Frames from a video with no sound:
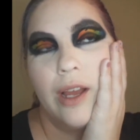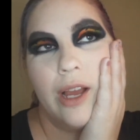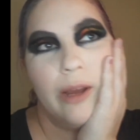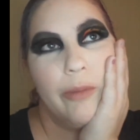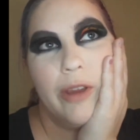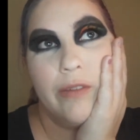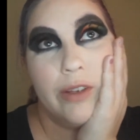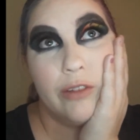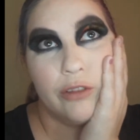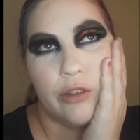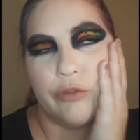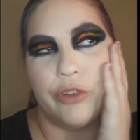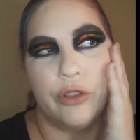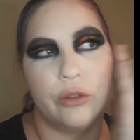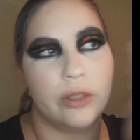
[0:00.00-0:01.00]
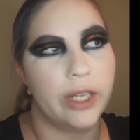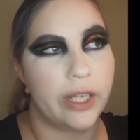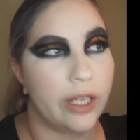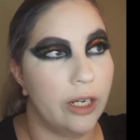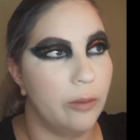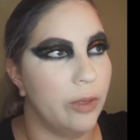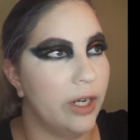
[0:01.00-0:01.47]
I'm giving a review like
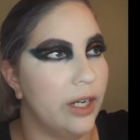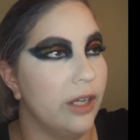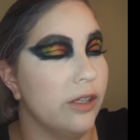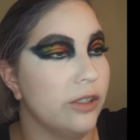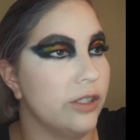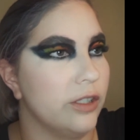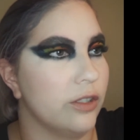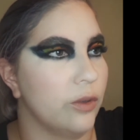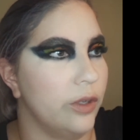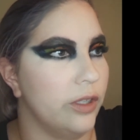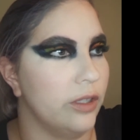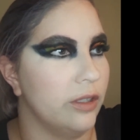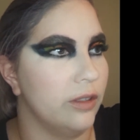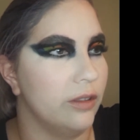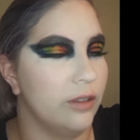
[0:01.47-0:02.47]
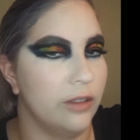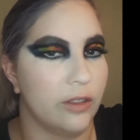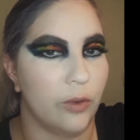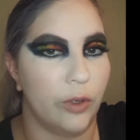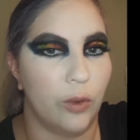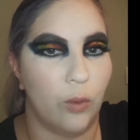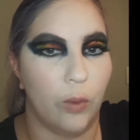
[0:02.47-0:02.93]
anybody else is going to is
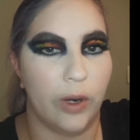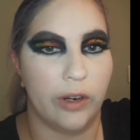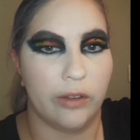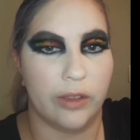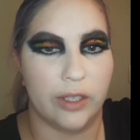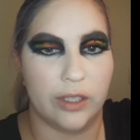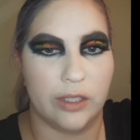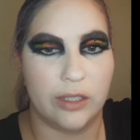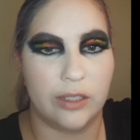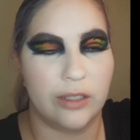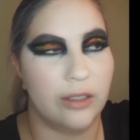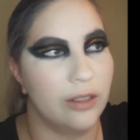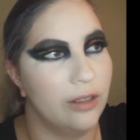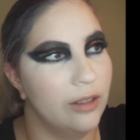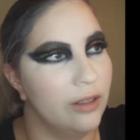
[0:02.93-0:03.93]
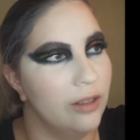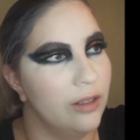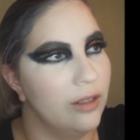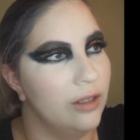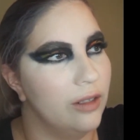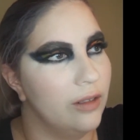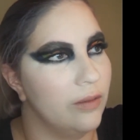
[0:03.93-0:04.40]
going to wear this.
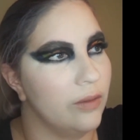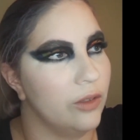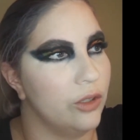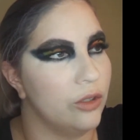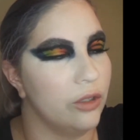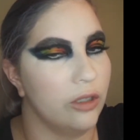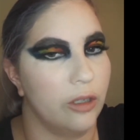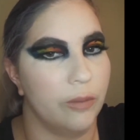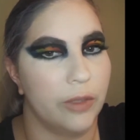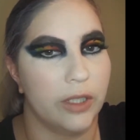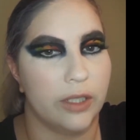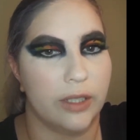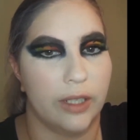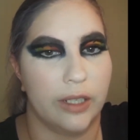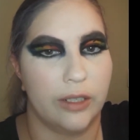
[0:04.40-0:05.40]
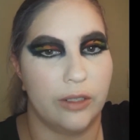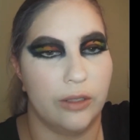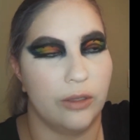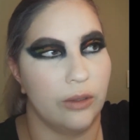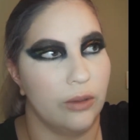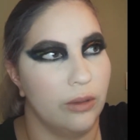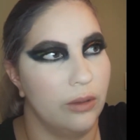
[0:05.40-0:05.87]
I'm going to turn up this light
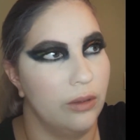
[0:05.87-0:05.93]
too.